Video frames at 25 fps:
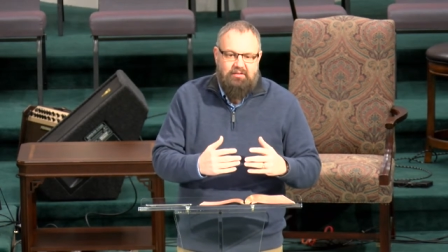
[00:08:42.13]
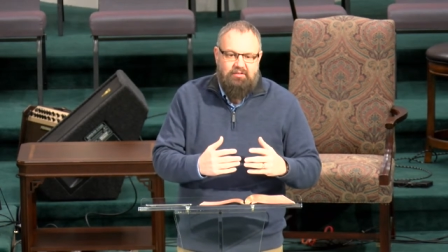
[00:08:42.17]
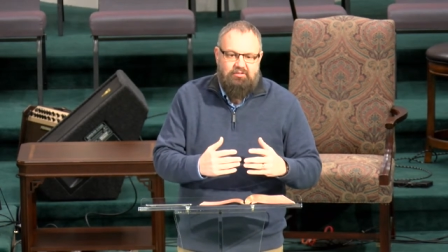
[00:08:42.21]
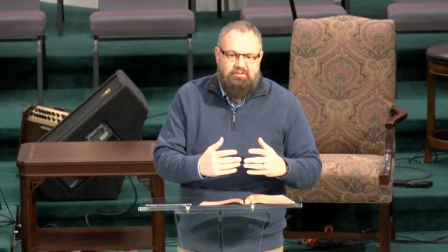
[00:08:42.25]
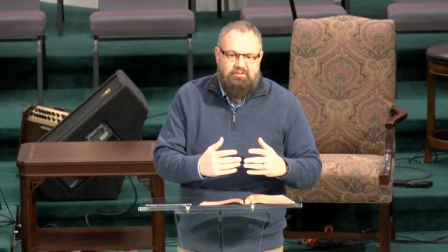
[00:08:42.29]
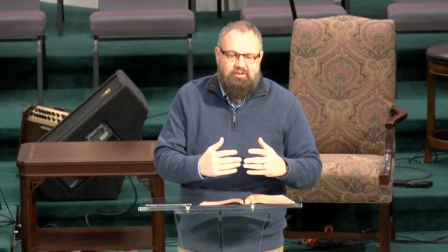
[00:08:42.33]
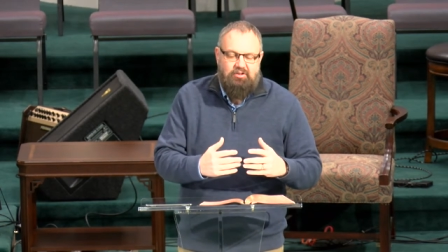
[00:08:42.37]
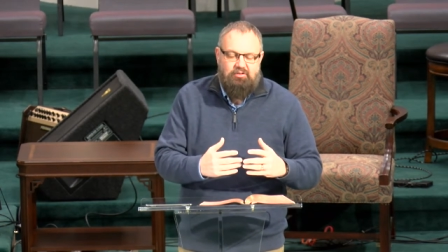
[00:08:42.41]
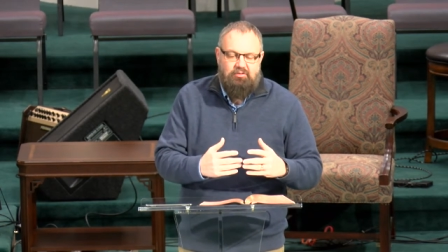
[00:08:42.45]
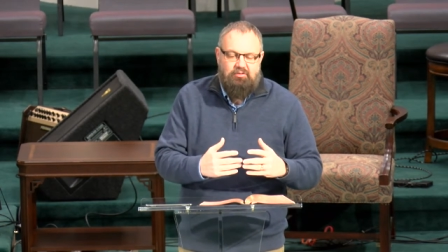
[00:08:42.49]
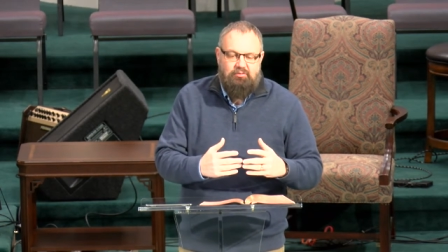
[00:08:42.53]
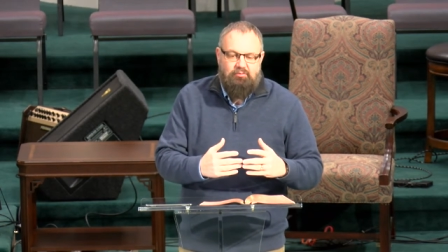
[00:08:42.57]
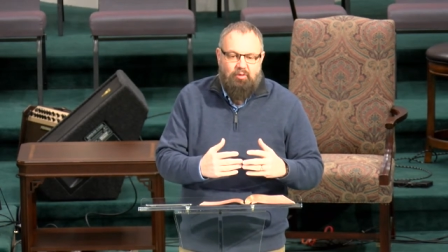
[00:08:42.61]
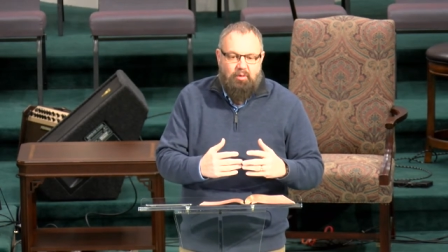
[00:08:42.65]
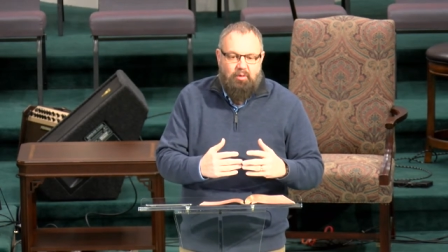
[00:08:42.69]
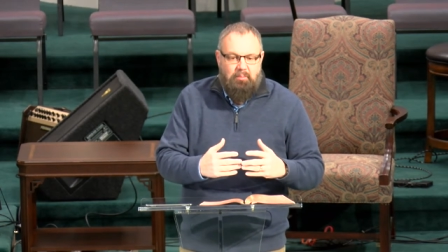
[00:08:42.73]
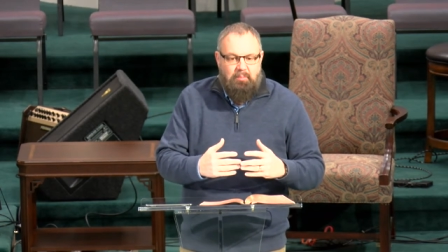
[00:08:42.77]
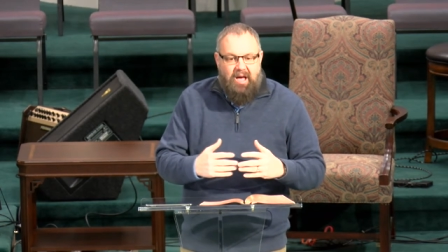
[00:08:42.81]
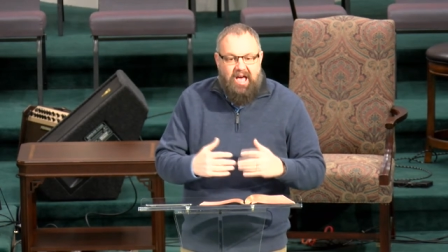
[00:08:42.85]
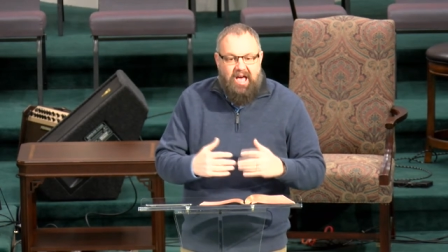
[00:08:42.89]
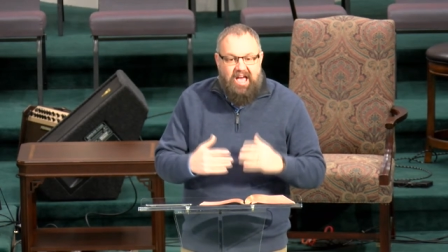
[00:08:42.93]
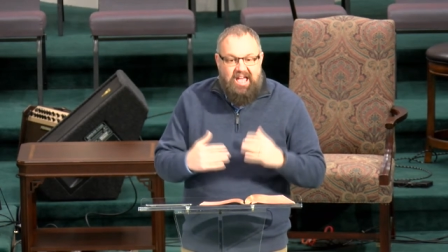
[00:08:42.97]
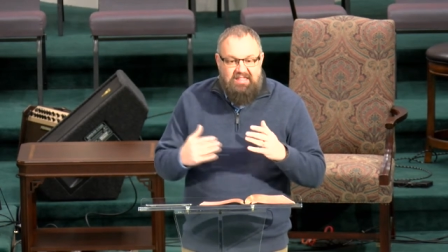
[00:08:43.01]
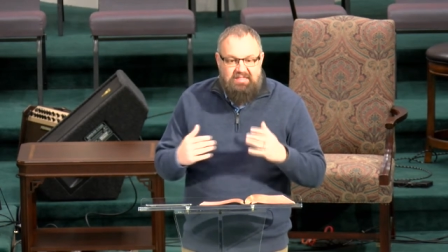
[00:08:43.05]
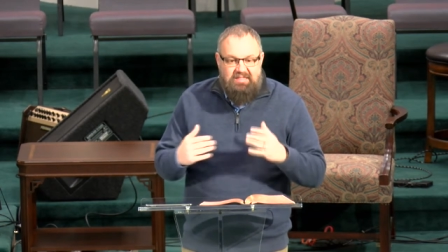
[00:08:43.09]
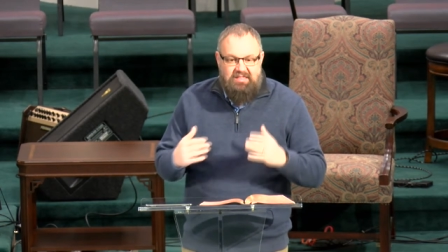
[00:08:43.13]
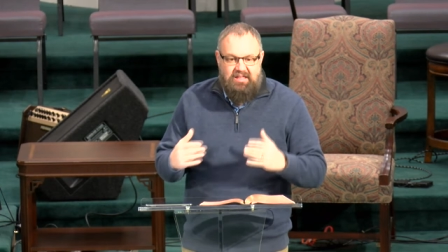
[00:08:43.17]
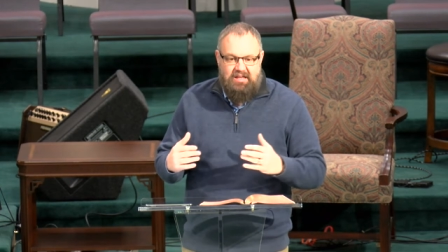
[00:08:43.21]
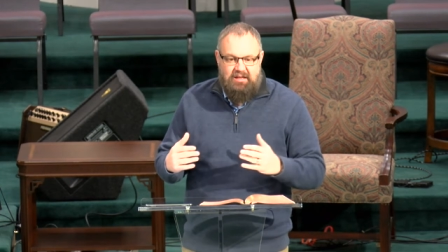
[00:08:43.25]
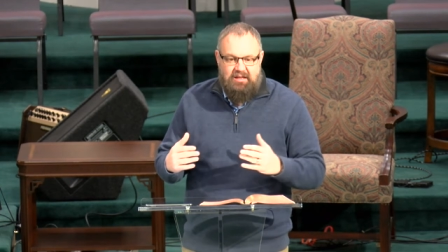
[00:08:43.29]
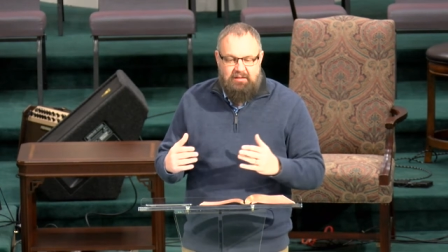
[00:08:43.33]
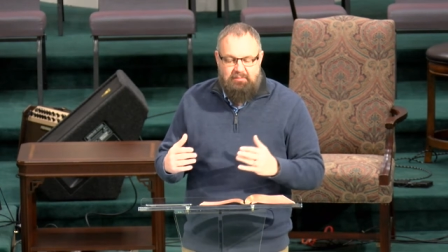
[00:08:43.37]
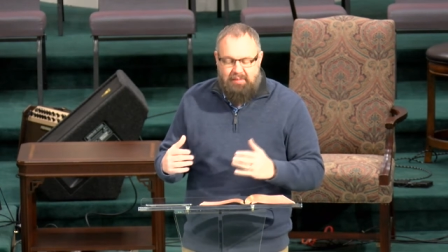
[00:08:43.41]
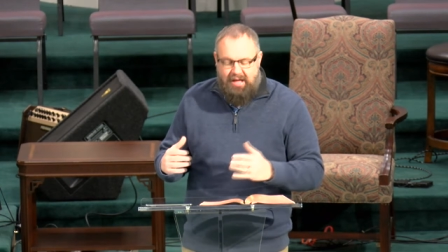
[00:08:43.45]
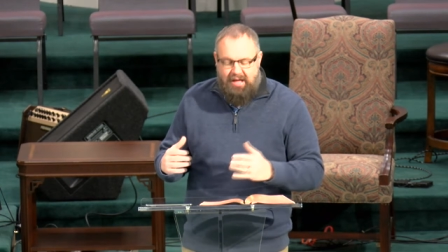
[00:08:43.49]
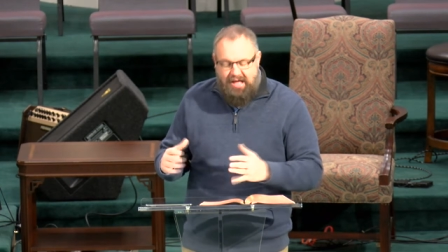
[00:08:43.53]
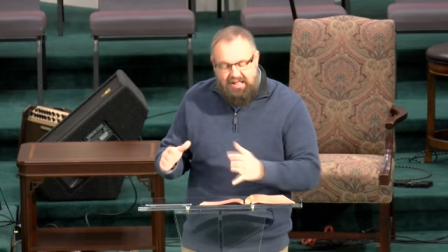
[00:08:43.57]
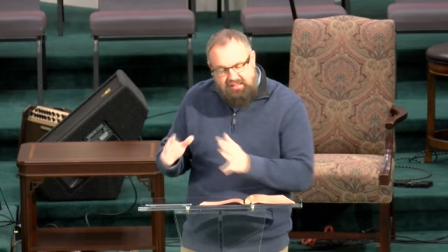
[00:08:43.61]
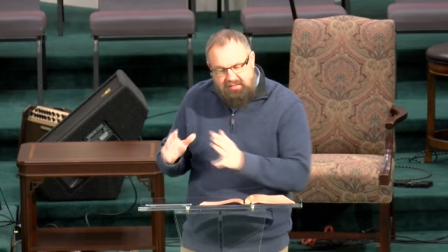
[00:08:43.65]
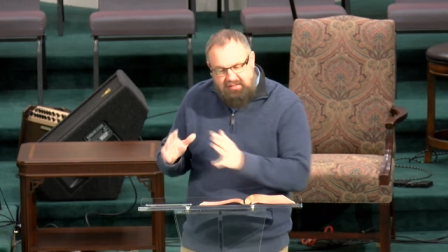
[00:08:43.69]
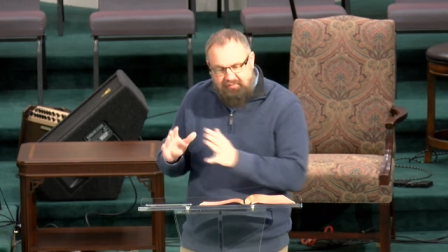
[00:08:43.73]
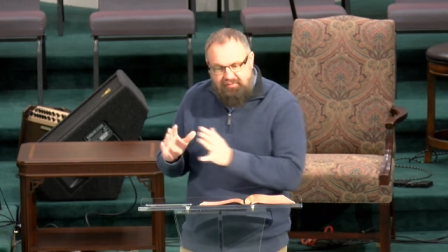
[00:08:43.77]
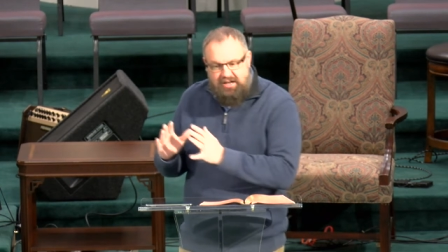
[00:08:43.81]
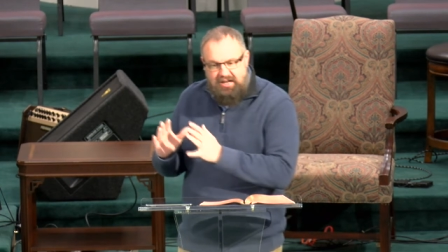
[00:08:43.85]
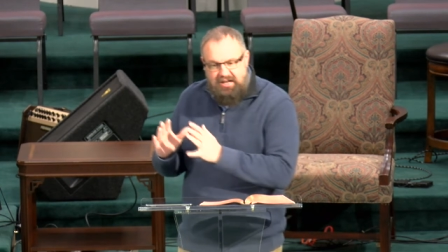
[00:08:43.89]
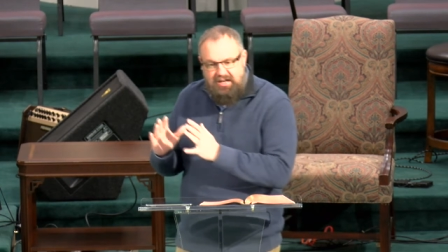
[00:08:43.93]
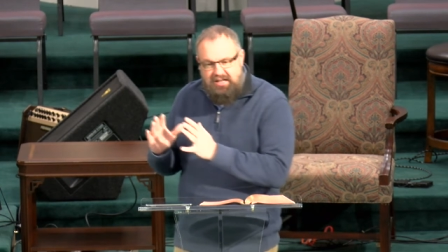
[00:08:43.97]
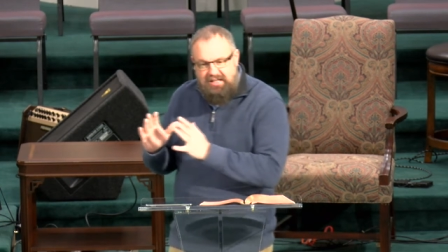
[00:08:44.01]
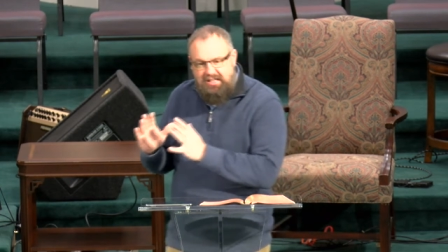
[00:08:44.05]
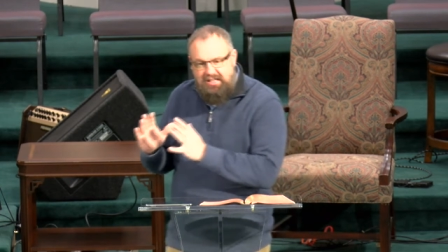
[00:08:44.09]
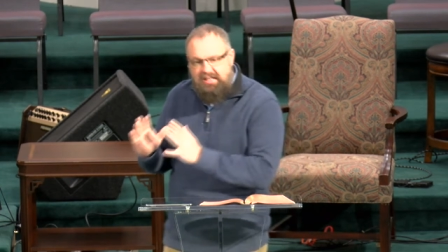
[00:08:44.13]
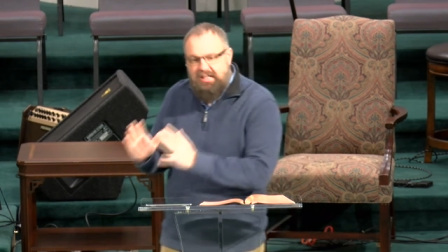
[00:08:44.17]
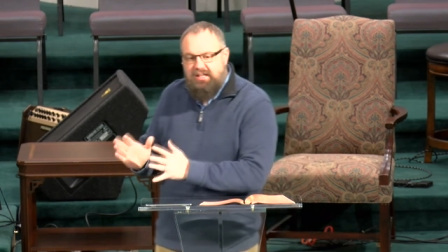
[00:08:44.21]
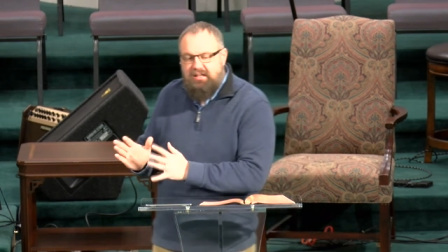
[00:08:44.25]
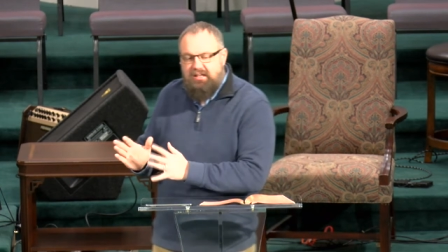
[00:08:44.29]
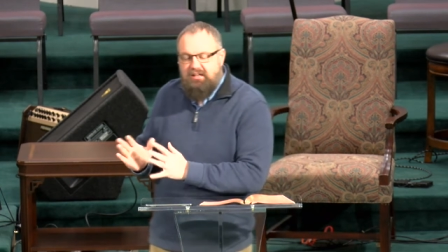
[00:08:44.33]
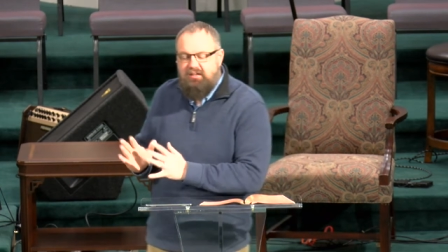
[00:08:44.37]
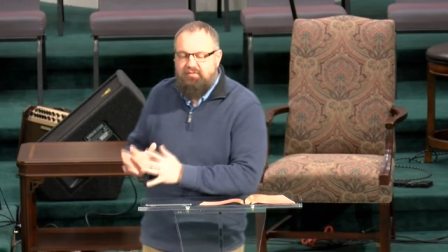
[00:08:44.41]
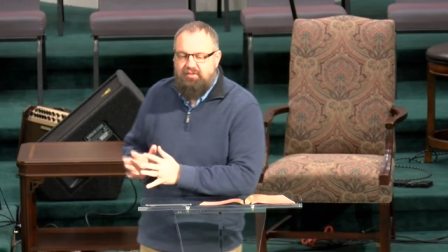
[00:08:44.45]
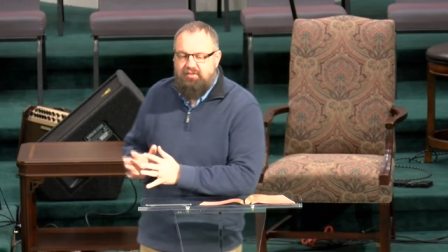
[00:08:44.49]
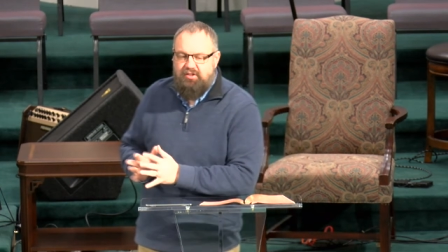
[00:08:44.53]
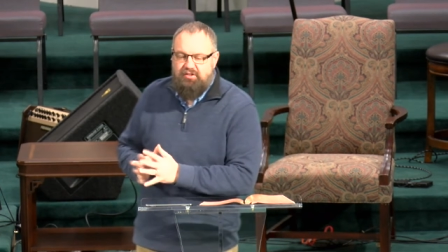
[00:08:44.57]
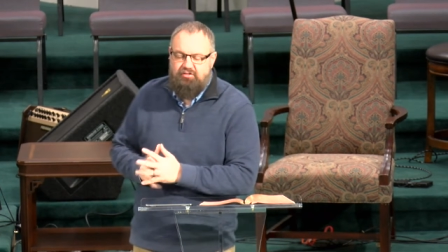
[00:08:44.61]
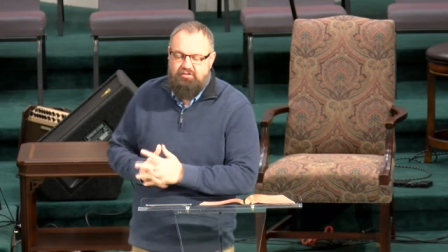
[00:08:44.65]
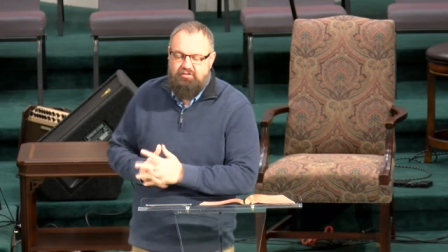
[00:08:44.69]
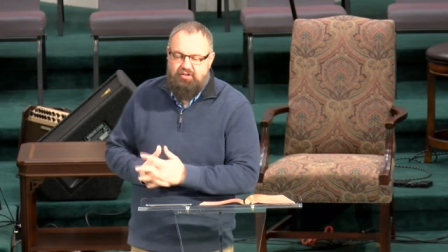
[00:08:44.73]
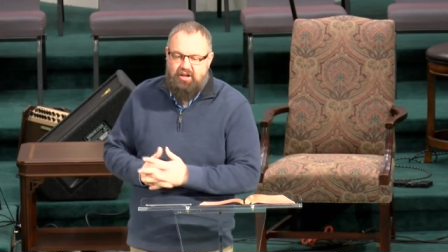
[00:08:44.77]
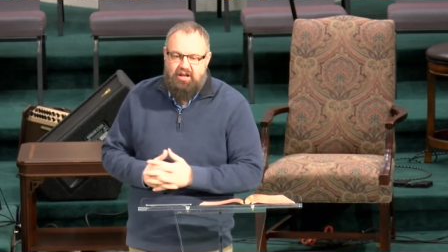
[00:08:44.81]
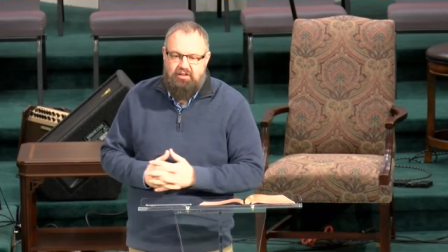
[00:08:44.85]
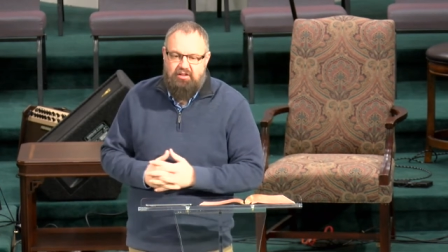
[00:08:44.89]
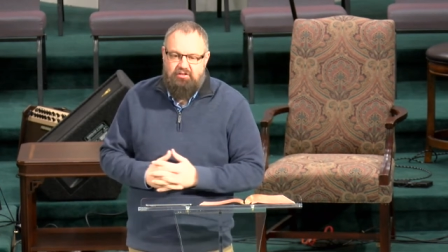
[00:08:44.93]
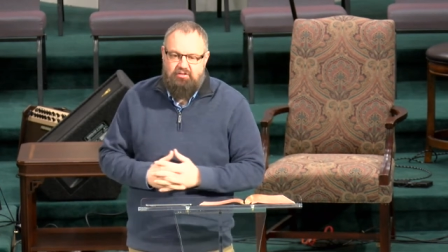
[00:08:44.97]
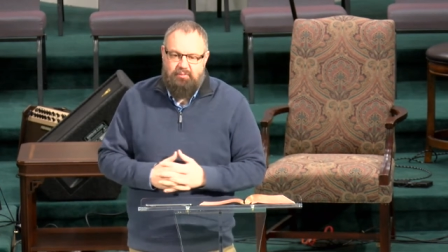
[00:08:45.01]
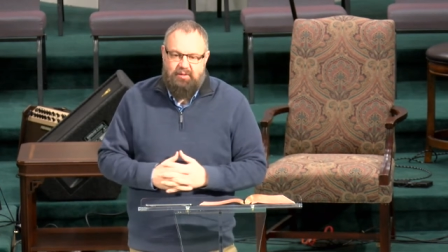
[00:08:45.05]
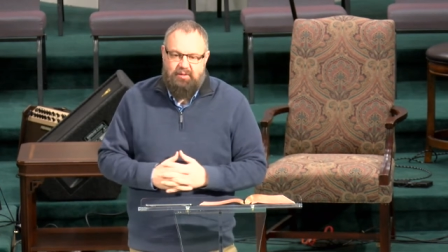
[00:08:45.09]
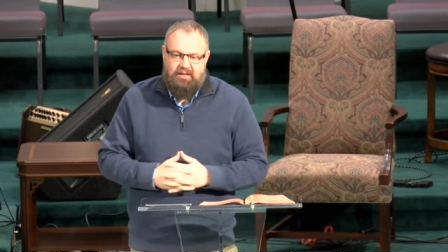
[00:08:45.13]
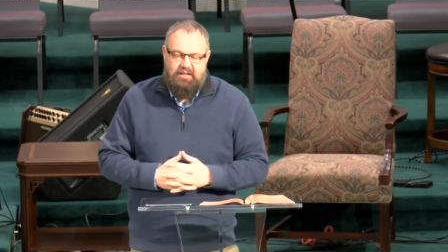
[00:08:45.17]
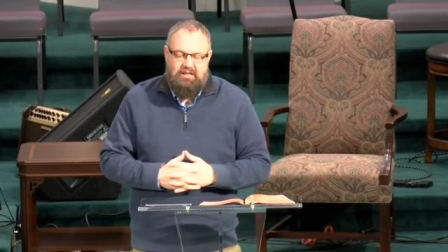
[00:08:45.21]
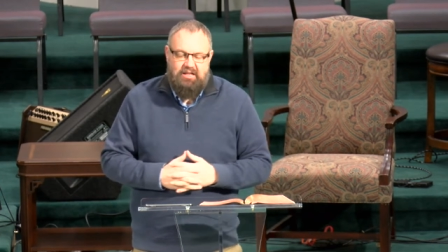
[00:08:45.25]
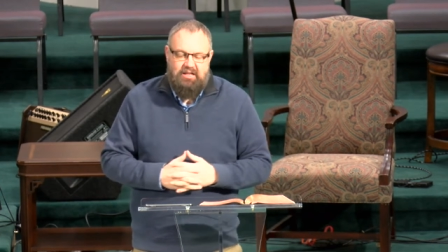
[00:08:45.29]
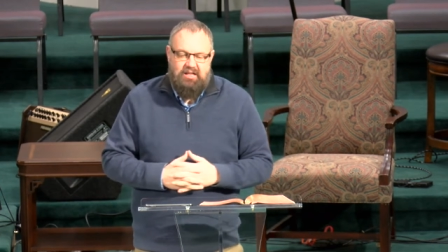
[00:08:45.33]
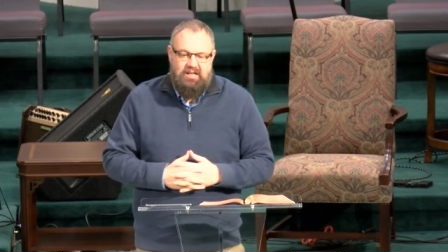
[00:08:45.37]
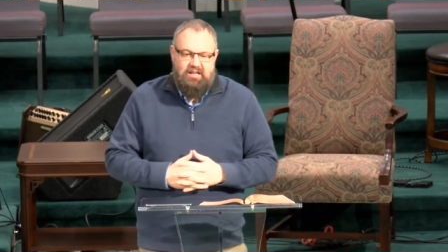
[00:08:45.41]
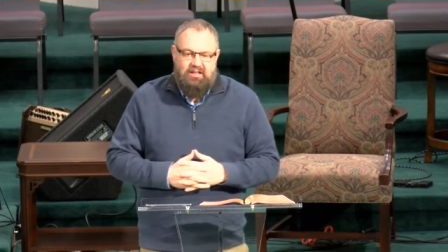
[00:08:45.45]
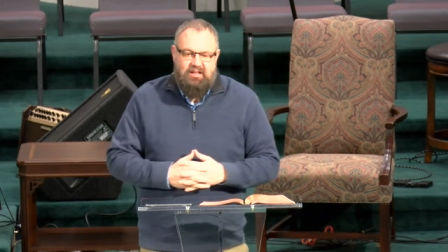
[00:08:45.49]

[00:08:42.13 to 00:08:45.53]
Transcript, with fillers: to remind them at the very end of his judgment